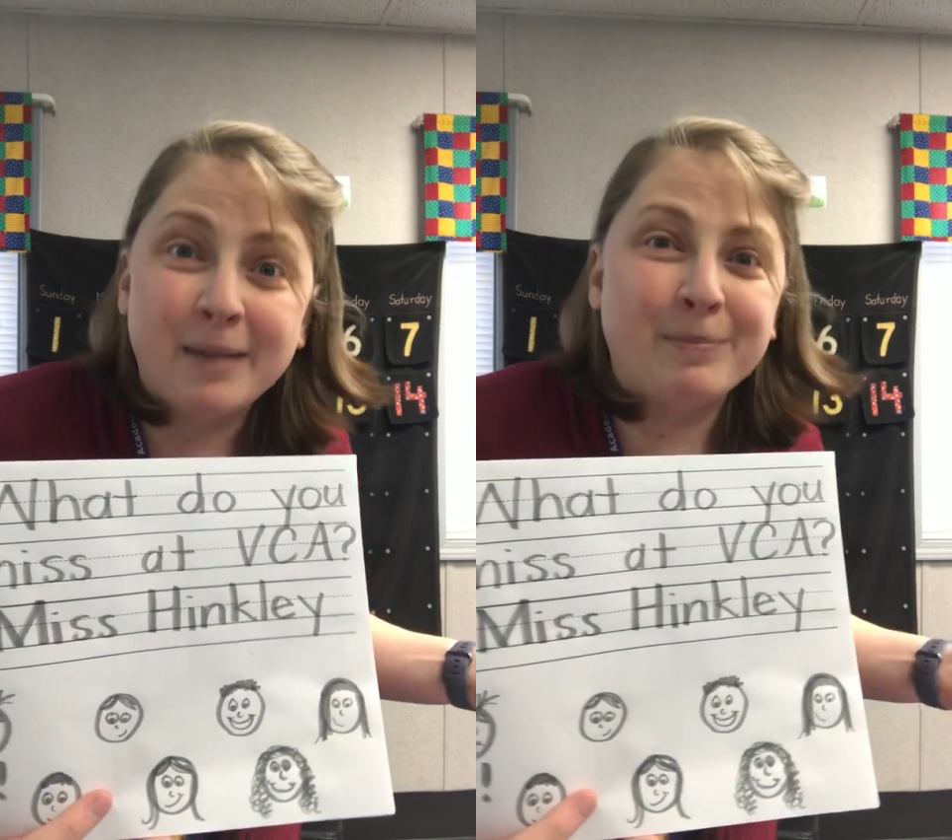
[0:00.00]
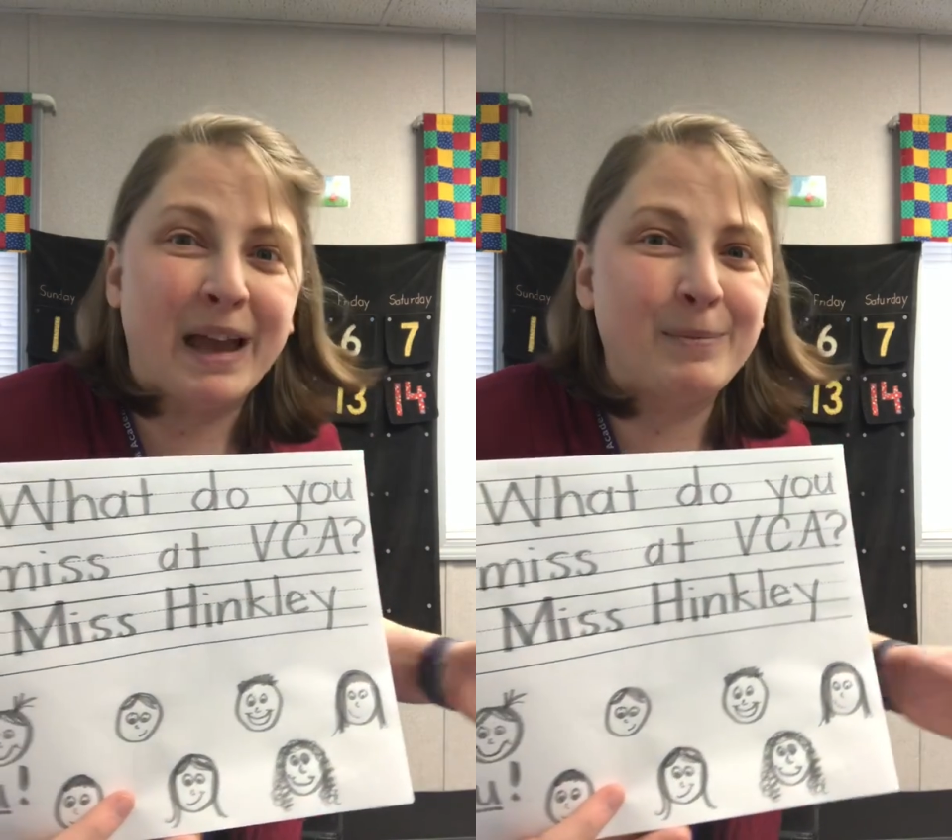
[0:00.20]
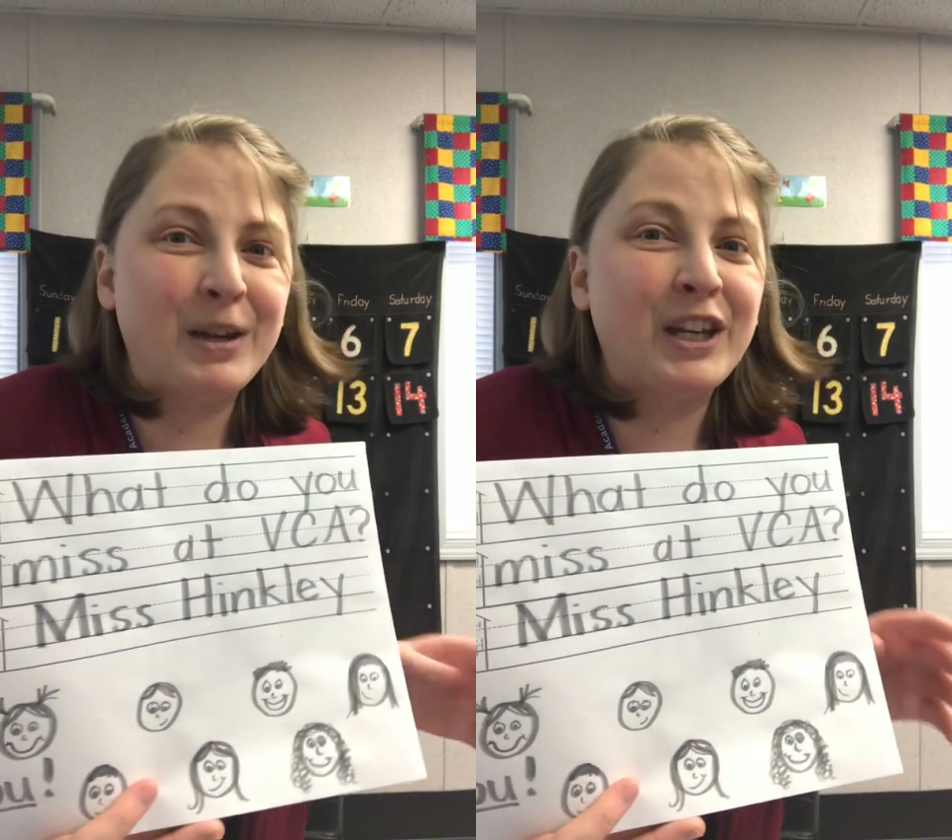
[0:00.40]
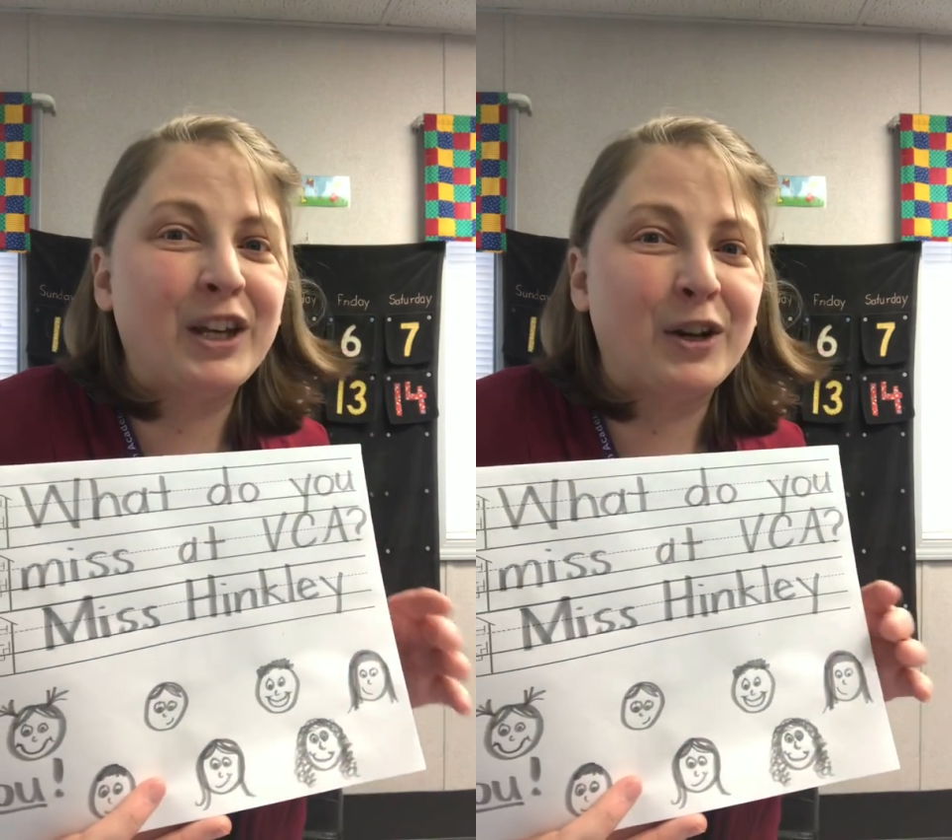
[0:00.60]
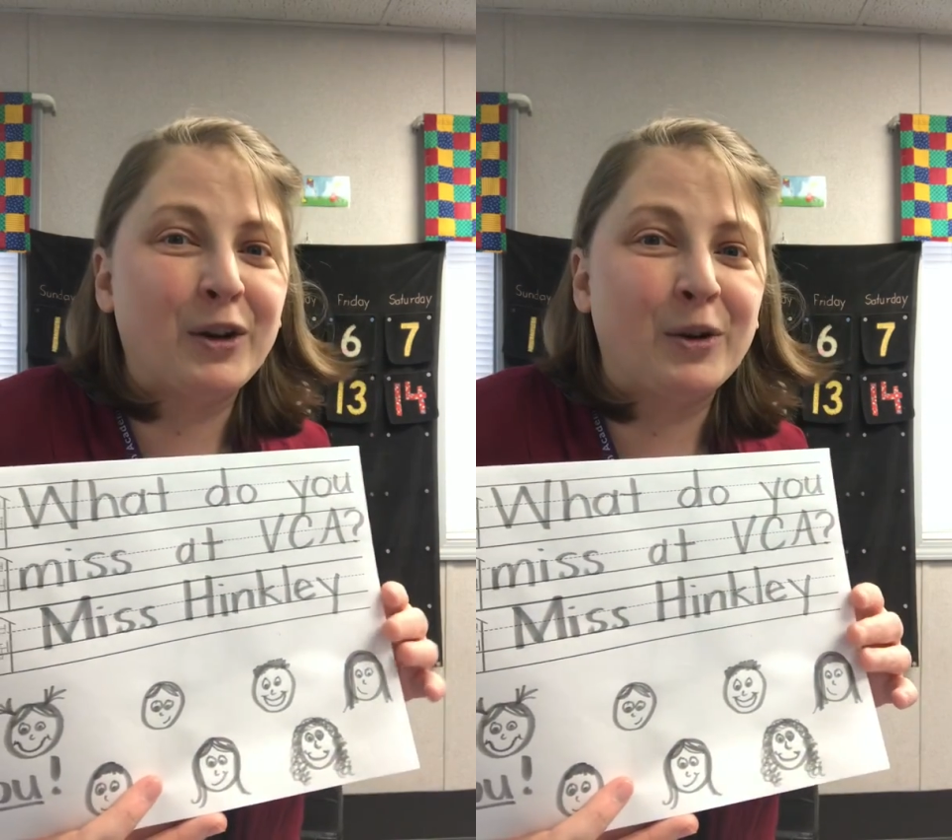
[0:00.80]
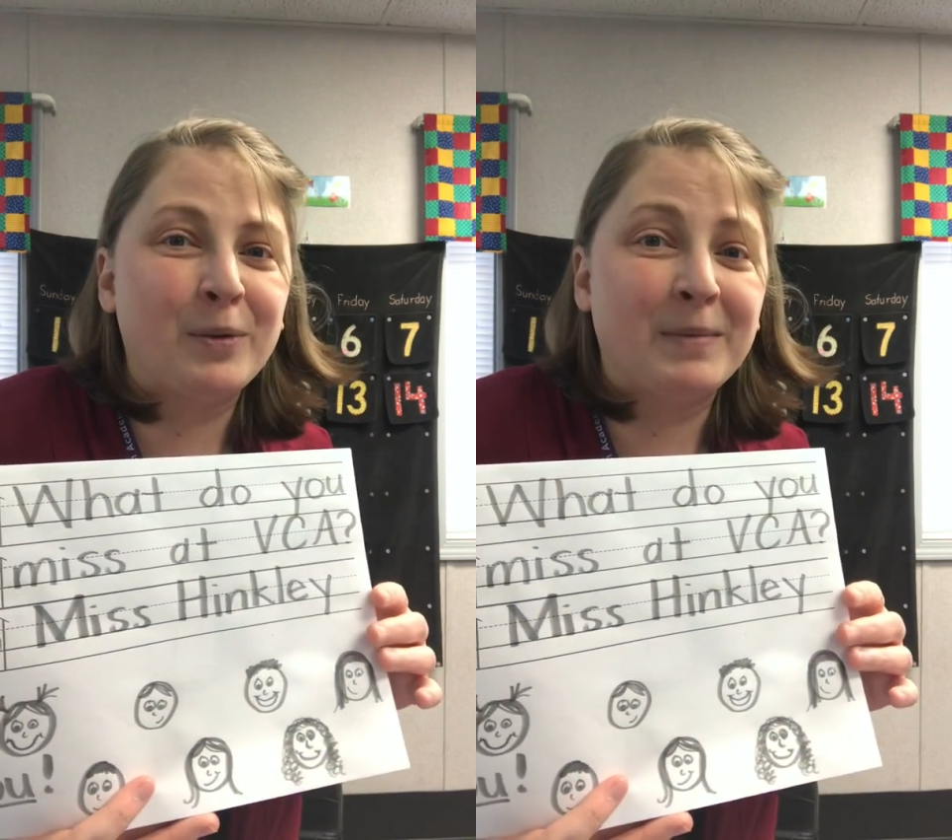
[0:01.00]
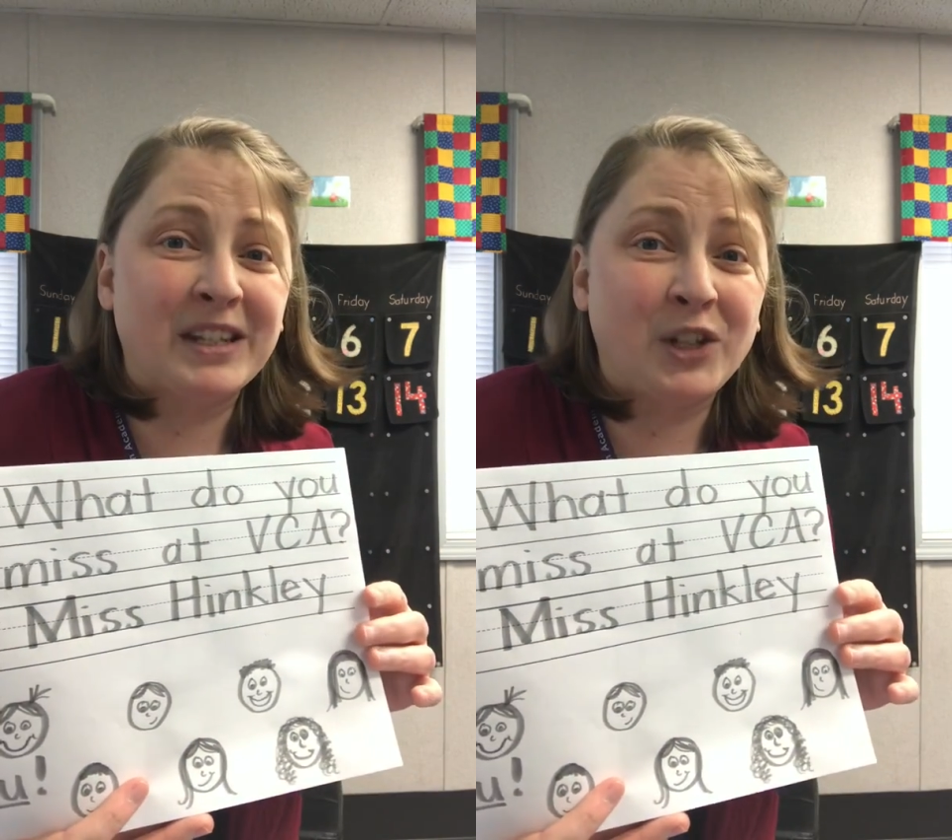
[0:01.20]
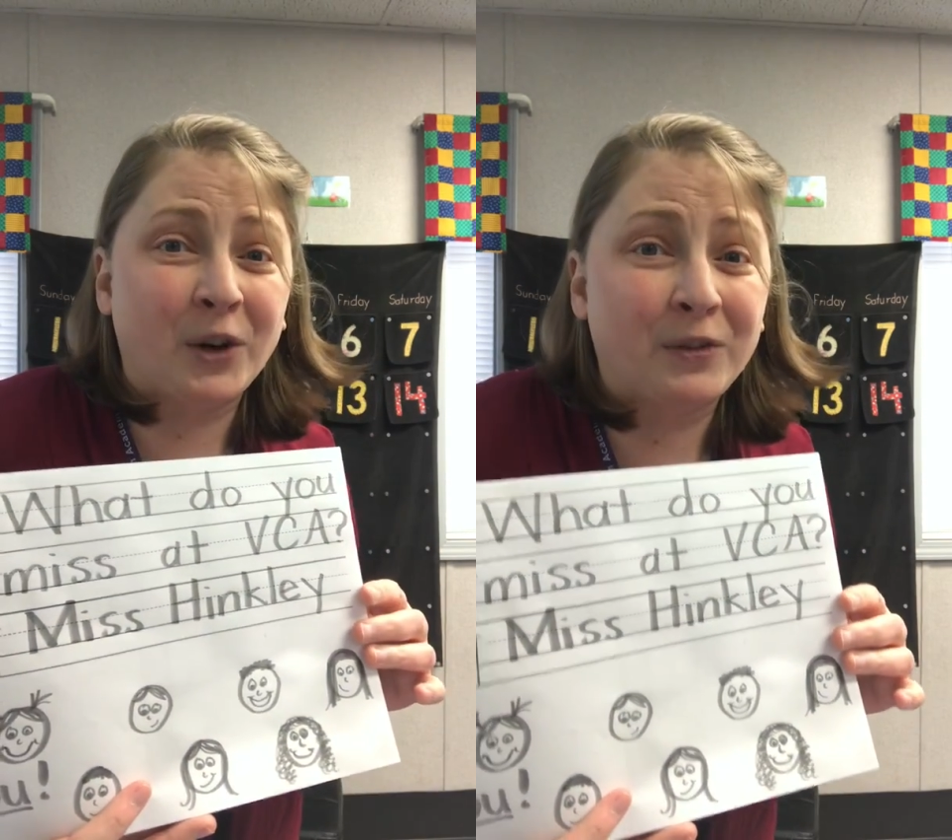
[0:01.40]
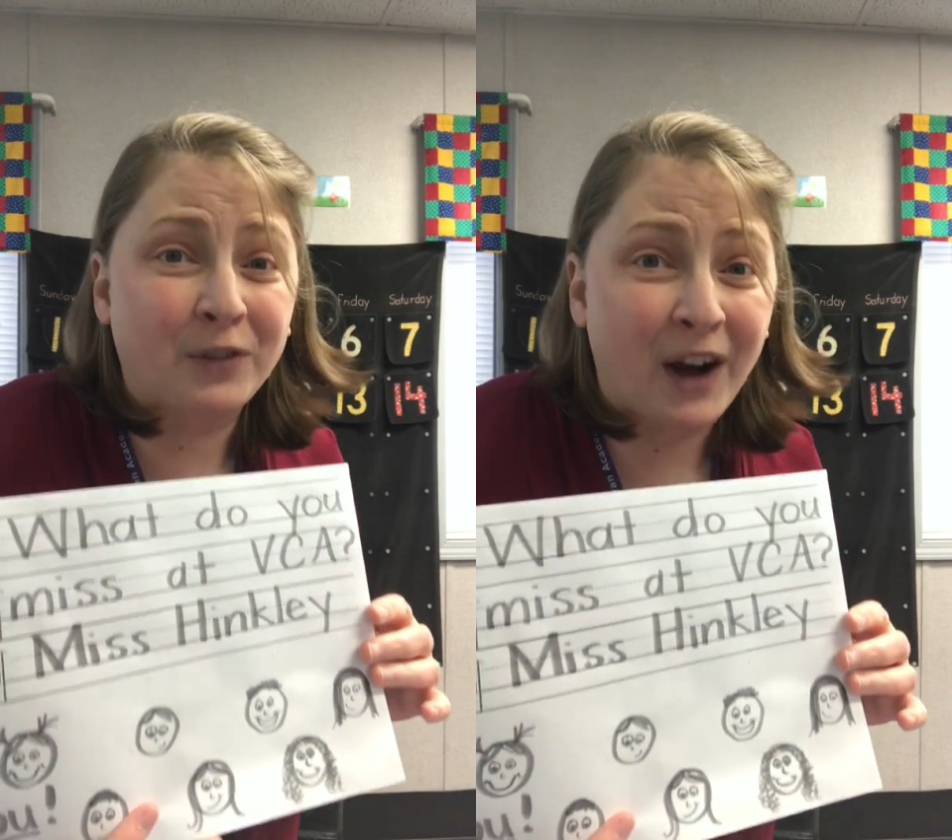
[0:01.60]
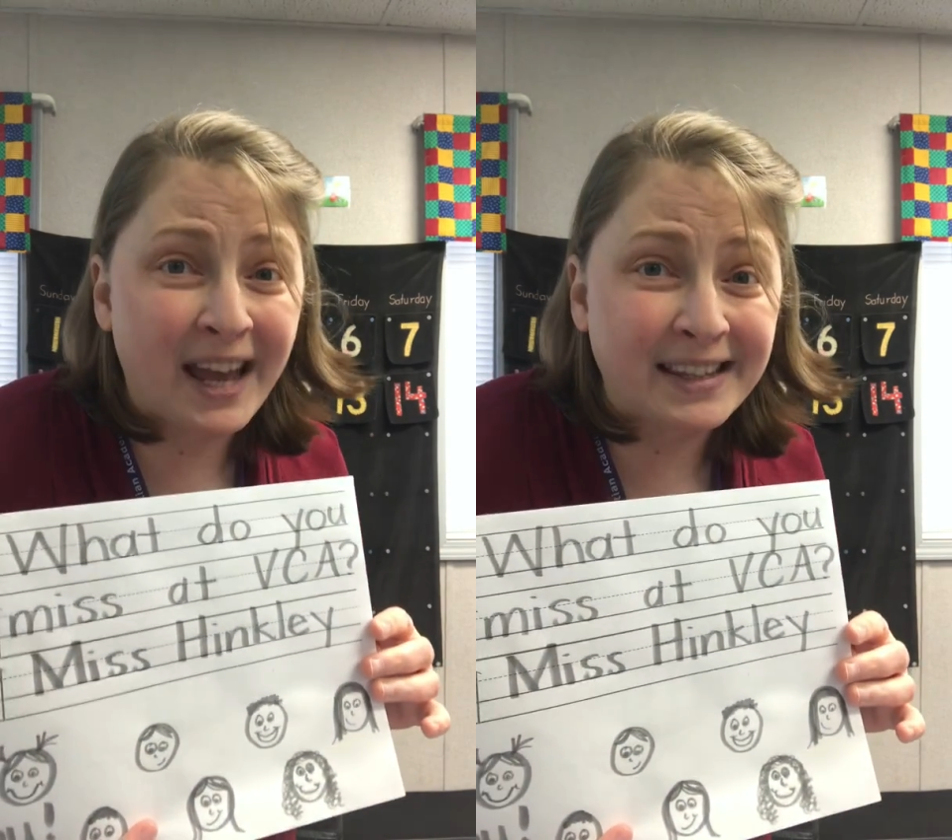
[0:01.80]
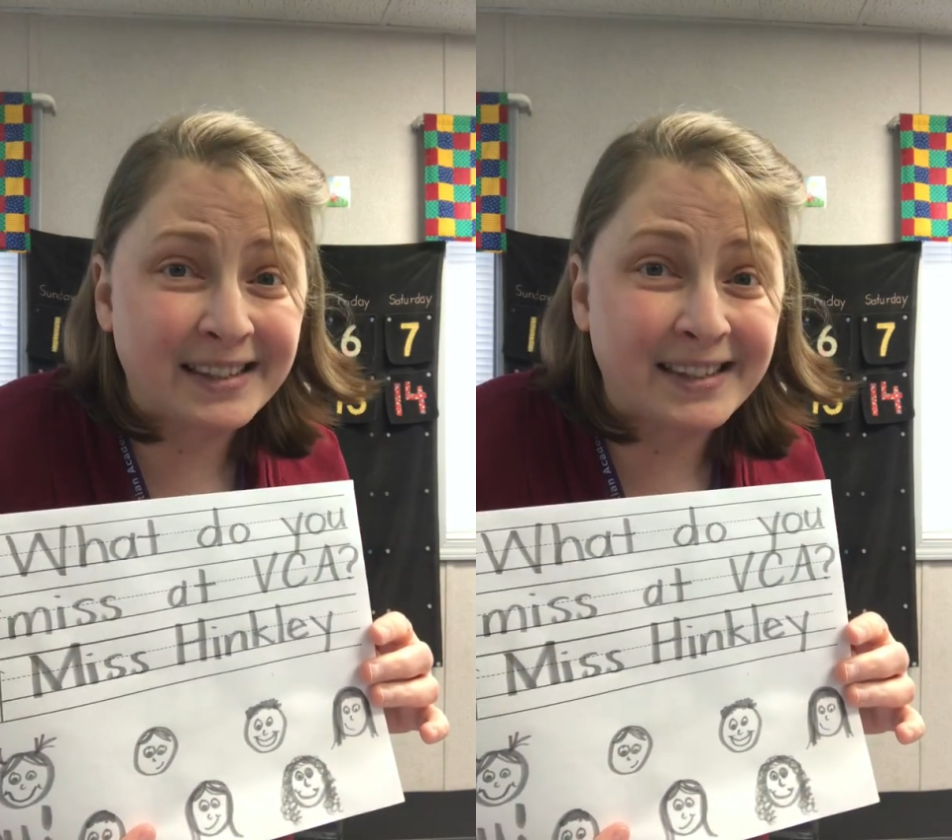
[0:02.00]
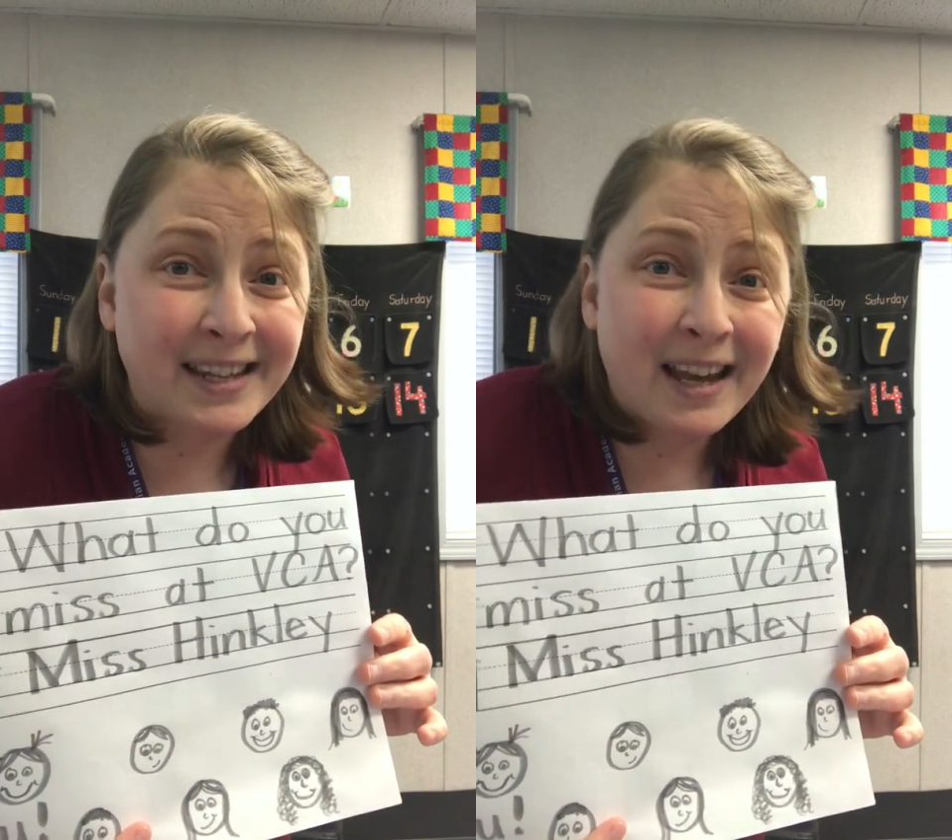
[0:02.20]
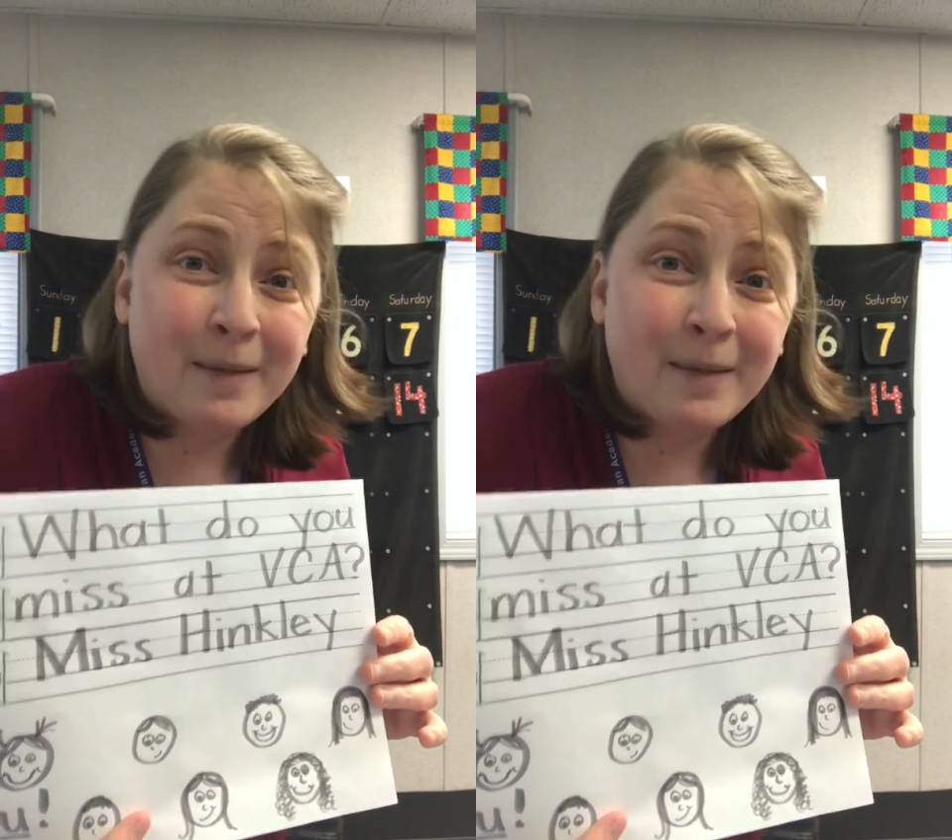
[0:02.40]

Maybe you miss your friends.